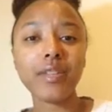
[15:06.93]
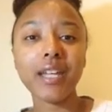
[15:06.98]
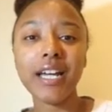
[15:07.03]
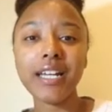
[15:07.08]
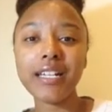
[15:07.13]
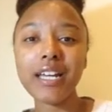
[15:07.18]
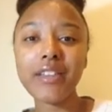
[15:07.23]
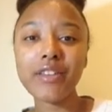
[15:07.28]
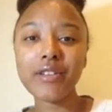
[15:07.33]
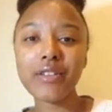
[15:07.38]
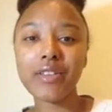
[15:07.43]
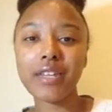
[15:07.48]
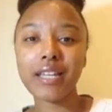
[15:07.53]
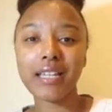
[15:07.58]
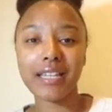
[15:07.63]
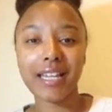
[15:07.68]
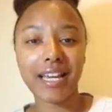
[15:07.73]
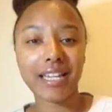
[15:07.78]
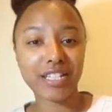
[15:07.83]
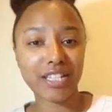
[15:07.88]
Another
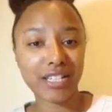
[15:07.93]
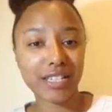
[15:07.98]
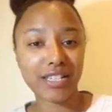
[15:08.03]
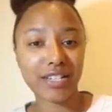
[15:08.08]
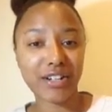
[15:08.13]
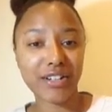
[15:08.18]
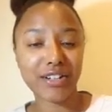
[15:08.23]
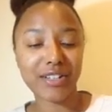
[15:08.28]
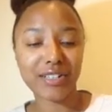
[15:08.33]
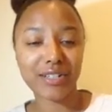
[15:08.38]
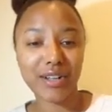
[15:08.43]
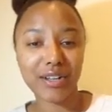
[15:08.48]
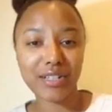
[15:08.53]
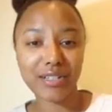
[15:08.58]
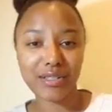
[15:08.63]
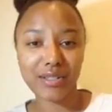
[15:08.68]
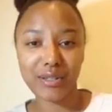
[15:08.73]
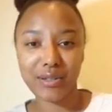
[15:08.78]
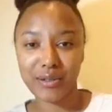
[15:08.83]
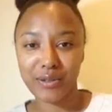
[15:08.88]
thing that Jasira is
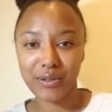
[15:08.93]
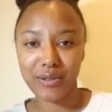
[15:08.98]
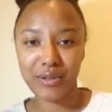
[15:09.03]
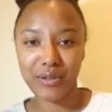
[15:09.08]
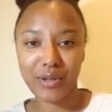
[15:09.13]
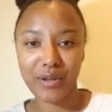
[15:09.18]
also,